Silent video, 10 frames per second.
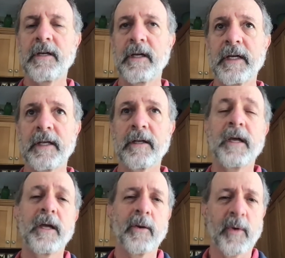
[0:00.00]
And
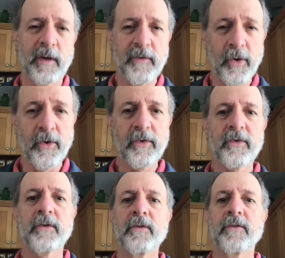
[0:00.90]
what I've
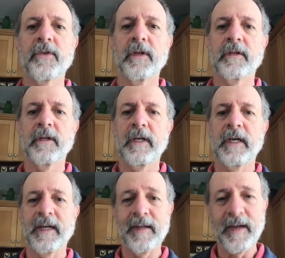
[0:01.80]
noticed is that I,